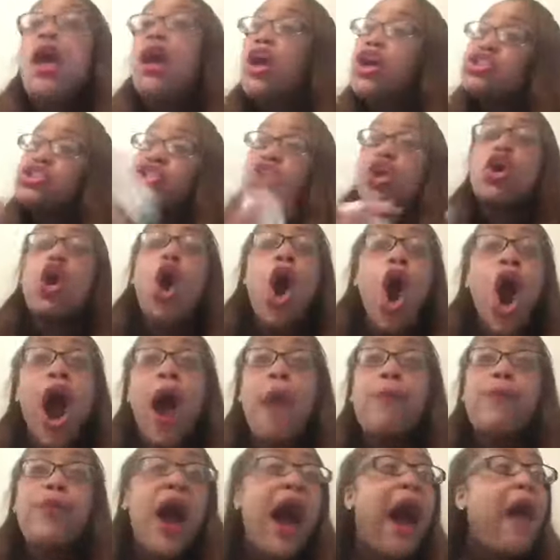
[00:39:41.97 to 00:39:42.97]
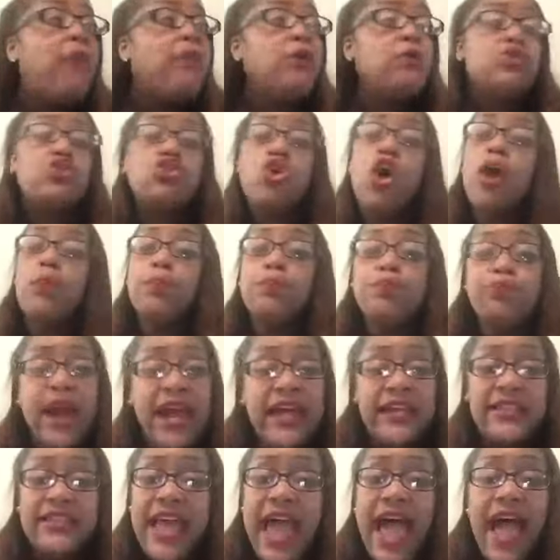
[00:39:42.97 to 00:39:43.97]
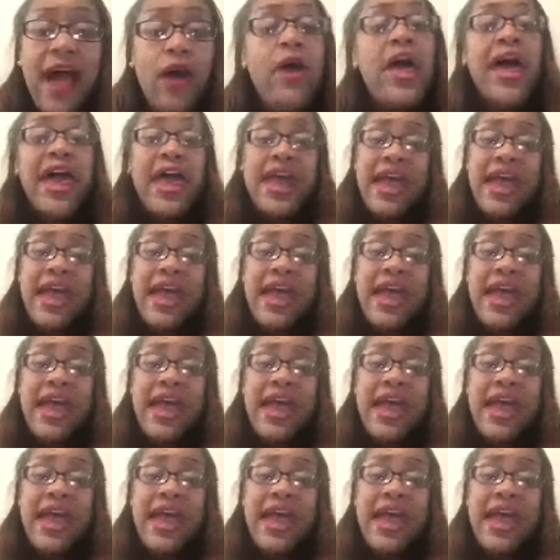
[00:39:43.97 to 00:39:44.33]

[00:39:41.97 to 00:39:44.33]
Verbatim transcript: Cause the car probably was going to break down